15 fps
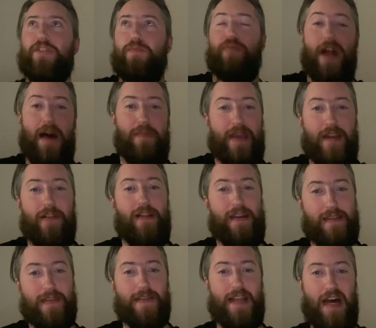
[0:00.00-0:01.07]
probably going to like
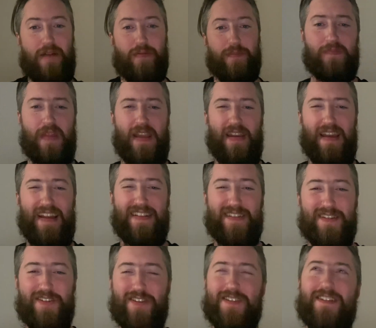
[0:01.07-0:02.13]
this album.
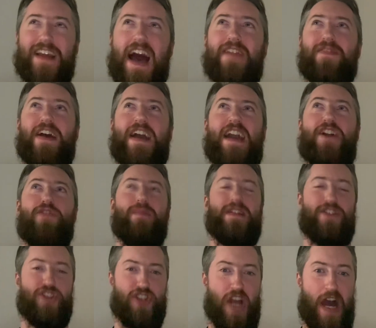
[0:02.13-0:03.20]
It's just kind of a hit or
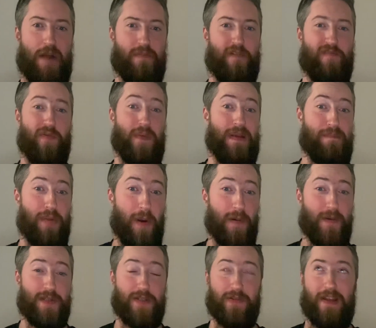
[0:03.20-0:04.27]
miss genre for me
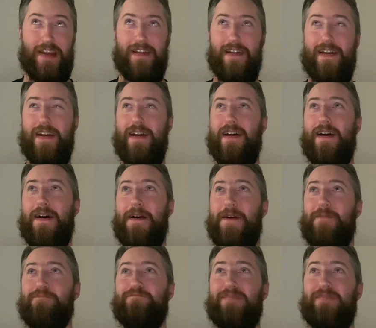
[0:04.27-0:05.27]
personally. And